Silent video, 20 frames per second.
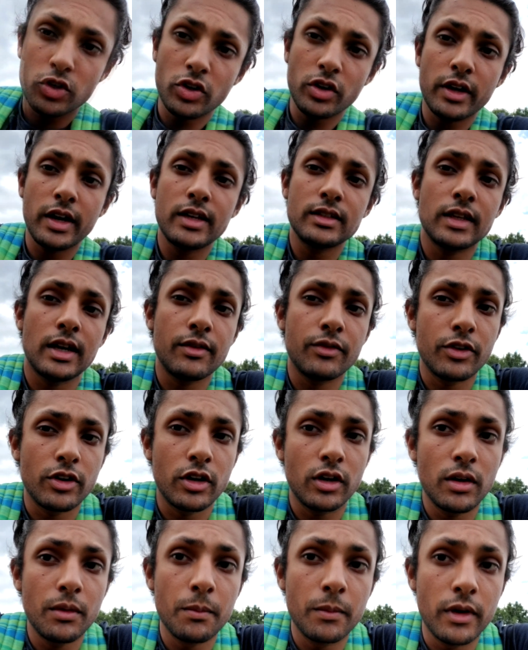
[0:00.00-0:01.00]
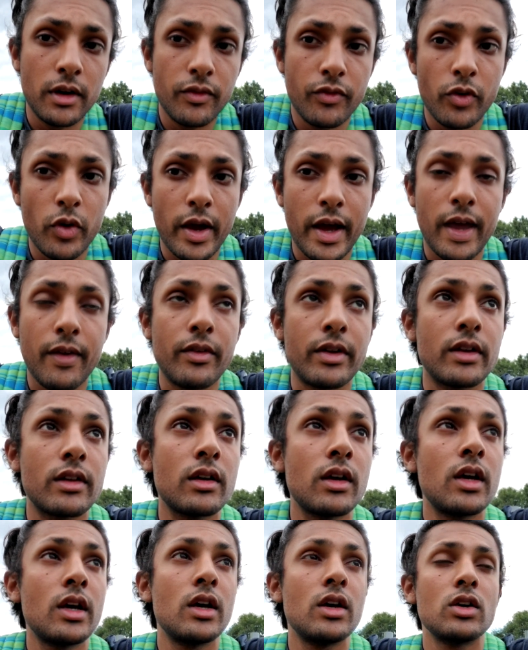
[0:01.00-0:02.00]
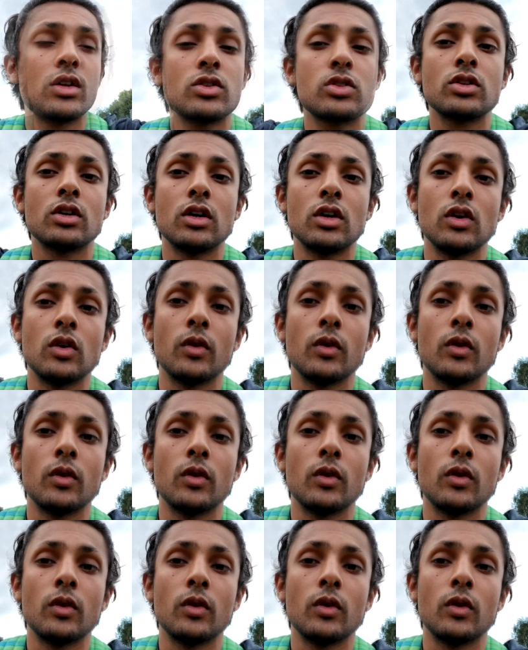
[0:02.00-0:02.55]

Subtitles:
you guys have heard, but if you haven't, so